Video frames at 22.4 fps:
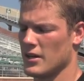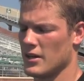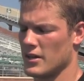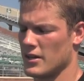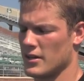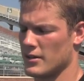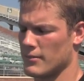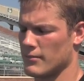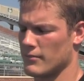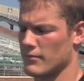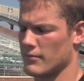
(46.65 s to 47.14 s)

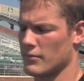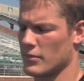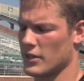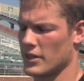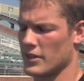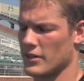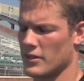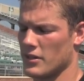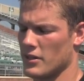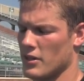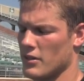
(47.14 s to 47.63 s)

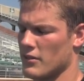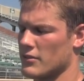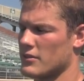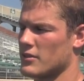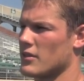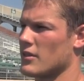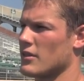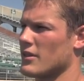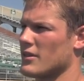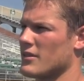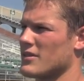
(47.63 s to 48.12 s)
but you know,
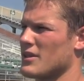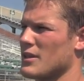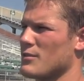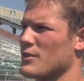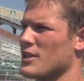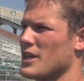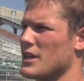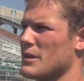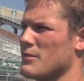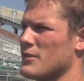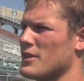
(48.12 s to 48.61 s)
it's good at the
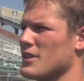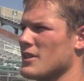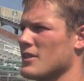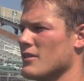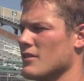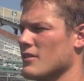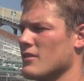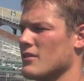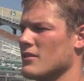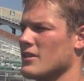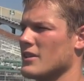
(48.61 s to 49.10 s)
same time
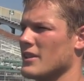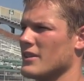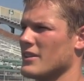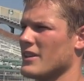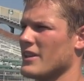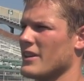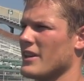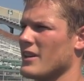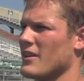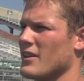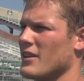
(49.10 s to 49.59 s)
to to
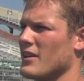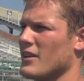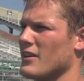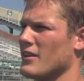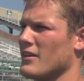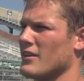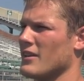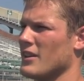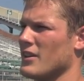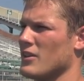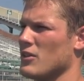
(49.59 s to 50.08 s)
get that out here and